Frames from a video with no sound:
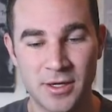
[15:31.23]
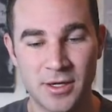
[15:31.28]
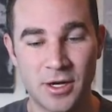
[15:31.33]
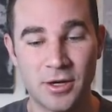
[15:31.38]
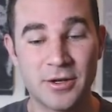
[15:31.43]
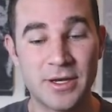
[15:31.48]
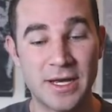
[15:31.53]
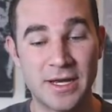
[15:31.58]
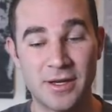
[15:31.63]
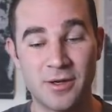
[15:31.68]

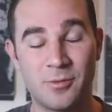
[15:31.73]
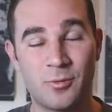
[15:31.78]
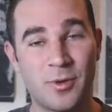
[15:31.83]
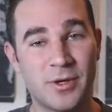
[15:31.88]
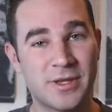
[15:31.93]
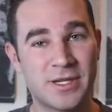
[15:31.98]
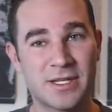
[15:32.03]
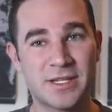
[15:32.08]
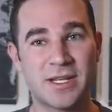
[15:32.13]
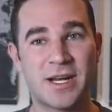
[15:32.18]
Okay,
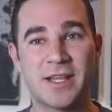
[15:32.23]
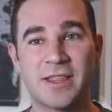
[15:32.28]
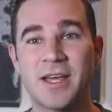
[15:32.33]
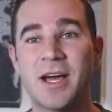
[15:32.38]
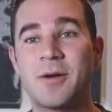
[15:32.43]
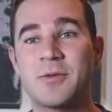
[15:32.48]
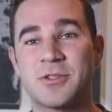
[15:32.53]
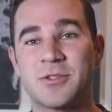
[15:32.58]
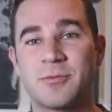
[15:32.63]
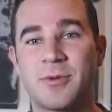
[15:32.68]
one thing that I
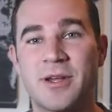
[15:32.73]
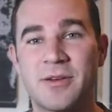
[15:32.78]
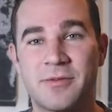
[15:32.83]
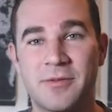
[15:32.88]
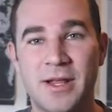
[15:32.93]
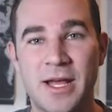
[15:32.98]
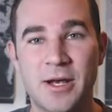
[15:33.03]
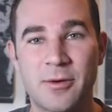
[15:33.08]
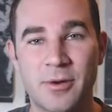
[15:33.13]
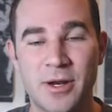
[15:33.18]
thought was a red
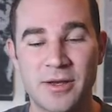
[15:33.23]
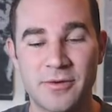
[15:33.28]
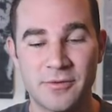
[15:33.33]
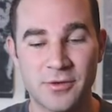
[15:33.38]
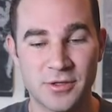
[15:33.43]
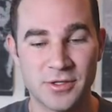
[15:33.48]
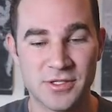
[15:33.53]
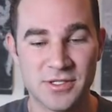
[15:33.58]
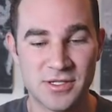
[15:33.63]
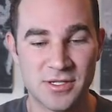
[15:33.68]
flag when I
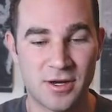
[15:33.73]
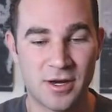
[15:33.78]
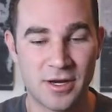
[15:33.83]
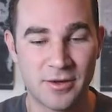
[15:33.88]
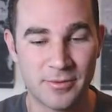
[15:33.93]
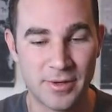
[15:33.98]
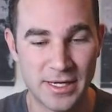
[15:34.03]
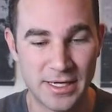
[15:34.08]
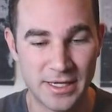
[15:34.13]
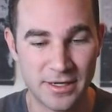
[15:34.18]
first saw
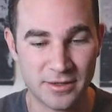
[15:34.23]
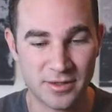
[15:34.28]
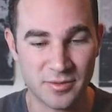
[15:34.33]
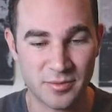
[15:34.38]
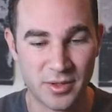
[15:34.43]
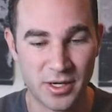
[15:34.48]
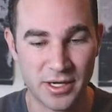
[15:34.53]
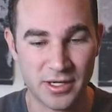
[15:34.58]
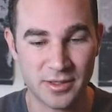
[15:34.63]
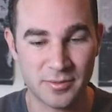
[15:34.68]
it, right here at the
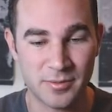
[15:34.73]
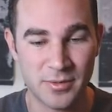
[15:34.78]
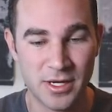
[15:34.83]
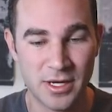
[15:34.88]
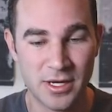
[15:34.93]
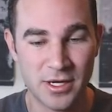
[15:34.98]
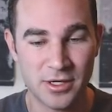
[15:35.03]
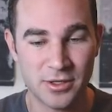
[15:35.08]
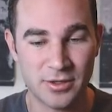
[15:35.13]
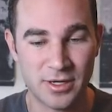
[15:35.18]
bottom,
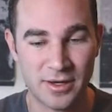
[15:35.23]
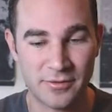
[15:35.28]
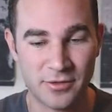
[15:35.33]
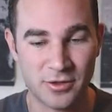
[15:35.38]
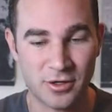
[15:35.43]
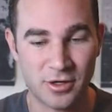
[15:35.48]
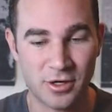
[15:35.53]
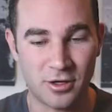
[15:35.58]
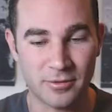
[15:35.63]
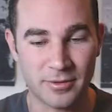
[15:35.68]
you have
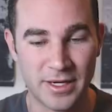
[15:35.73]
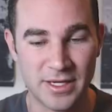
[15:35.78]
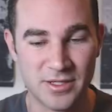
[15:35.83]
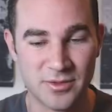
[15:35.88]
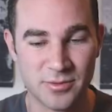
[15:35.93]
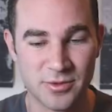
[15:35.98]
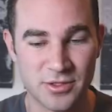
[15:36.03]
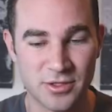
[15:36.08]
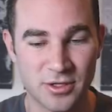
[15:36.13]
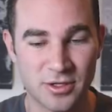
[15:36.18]
your all
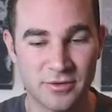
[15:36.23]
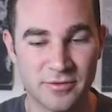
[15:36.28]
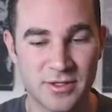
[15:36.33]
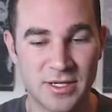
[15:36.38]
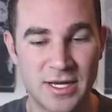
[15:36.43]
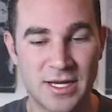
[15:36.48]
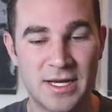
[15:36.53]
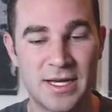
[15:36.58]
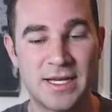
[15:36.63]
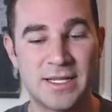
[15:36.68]
rights
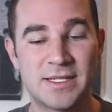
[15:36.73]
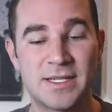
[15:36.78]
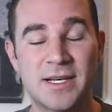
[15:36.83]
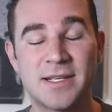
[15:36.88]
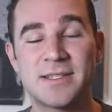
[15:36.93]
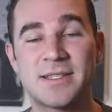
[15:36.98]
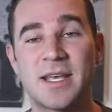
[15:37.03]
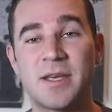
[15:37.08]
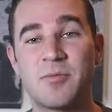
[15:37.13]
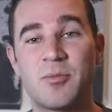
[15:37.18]
reserved. It
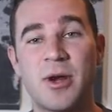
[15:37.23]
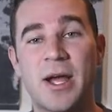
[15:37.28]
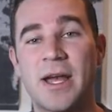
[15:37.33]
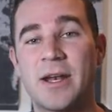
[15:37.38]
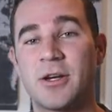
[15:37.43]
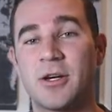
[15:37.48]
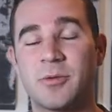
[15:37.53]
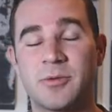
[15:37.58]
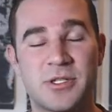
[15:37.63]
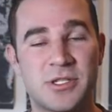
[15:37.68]
does say
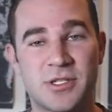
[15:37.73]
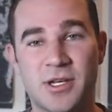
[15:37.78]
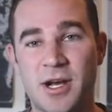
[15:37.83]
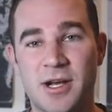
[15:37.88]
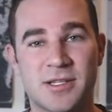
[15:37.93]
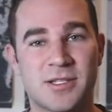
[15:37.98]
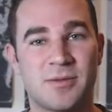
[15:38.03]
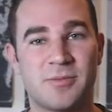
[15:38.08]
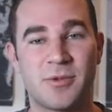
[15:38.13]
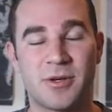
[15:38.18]
Brad Her, which is
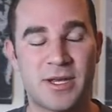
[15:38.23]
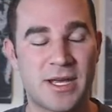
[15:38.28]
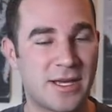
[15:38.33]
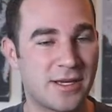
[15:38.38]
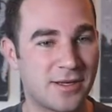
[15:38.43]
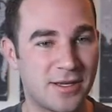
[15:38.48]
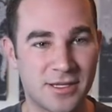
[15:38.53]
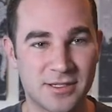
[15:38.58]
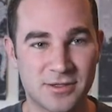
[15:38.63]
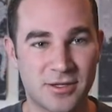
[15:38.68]
awesome.
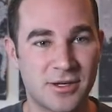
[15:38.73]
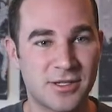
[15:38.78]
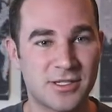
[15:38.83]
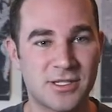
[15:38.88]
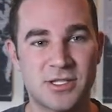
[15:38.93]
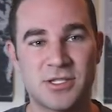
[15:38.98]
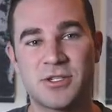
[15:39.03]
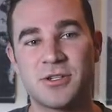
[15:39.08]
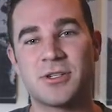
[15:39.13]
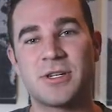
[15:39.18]
Okay, as long
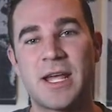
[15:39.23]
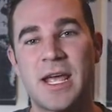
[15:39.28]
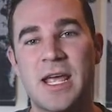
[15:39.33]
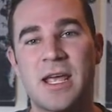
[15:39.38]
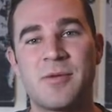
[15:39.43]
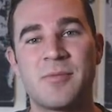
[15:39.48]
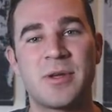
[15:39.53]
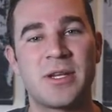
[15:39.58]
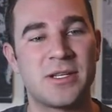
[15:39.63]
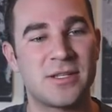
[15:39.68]
as it's your
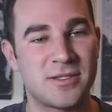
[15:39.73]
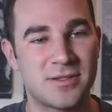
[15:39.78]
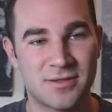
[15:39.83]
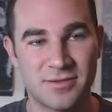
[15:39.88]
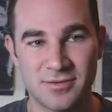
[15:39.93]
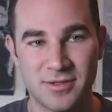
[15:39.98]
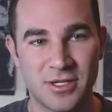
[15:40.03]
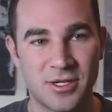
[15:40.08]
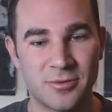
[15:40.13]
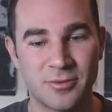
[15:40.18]
name and
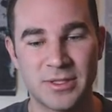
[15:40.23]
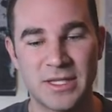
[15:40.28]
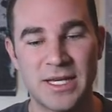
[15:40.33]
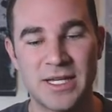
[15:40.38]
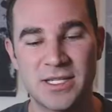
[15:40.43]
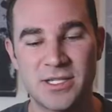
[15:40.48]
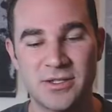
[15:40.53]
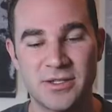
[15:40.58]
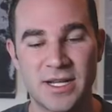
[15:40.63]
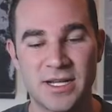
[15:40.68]
it's, you know,
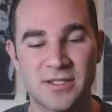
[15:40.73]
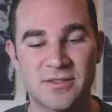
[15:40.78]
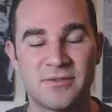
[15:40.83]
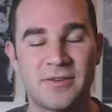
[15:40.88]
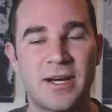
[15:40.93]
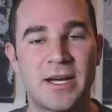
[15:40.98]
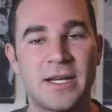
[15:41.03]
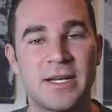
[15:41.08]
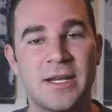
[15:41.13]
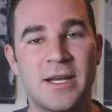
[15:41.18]
related to you, that's
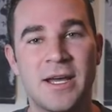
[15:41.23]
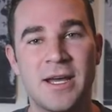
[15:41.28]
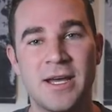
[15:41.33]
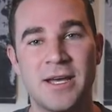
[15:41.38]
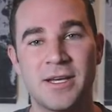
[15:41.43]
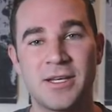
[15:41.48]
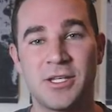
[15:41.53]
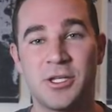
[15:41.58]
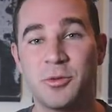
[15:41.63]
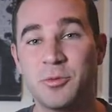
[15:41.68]
fine.
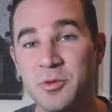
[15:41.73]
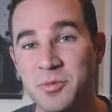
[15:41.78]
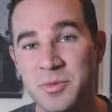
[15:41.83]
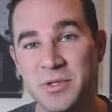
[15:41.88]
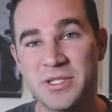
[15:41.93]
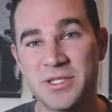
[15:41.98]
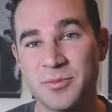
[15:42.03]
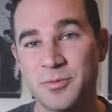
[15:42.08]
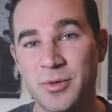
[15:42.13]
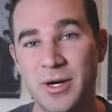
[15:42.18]
You would
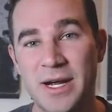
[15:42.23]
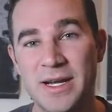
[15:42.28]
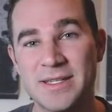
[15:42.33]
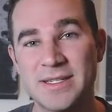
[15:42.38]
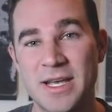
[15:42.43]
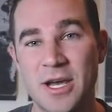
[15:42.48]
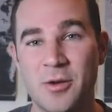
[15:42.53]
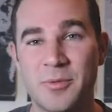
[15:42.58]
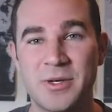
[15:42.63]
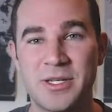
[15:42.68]
be
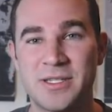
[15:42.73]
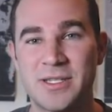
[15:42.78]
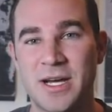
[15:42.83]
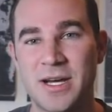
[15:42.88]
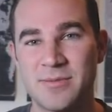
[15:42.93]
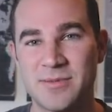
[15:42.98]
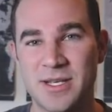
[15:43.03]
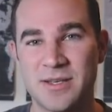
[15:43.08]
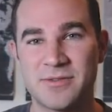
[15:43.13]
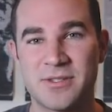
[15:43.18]
surprised how many
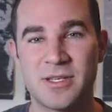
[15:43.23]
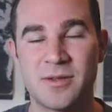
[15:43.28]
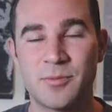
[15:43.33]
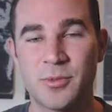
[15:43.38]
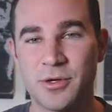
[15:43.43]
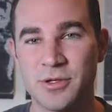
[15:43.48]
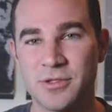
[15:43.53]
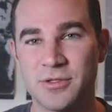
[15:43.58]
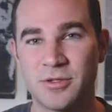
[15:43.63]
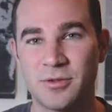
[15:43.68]
times I've seen
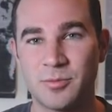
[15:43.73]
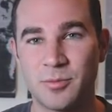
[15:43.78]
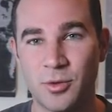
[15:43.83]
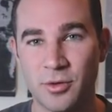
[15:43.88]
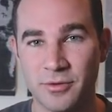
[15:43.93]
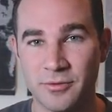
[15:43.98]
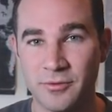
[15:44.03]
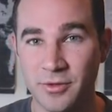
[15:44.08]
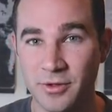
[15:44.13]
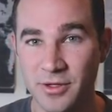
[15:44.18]
personal
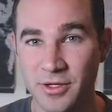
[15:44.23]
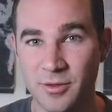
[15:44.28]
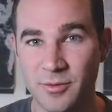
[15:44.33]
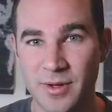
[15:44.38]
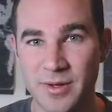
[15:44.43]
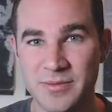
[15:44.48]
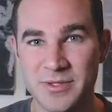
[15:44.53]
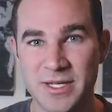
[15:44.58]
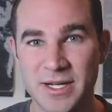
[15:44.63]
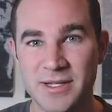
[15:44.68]
portfolio
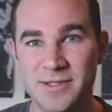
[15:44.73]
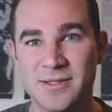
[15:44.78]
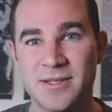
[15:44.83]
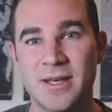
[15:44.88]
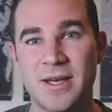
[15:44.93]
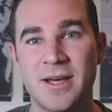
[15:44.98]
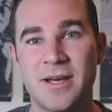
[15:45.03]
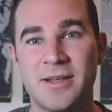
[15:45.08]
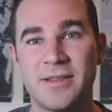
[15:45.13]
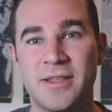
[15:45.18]
websites
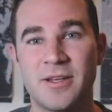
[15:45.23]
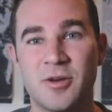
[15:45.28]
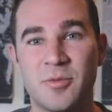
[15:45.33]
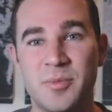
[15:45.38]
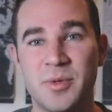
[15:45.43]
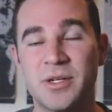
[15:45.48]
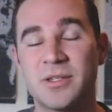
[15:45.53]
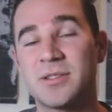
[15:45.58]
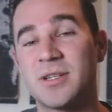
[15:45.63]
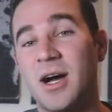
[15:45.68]
that are
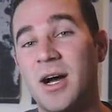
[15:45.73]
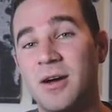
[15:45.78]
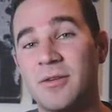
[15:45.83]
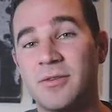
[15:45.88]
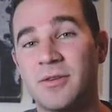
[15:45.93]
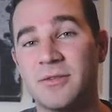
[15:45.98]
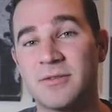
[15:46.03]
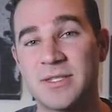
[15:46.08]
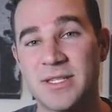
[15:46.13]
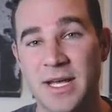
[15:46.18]
built off
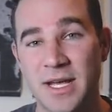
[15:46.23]
of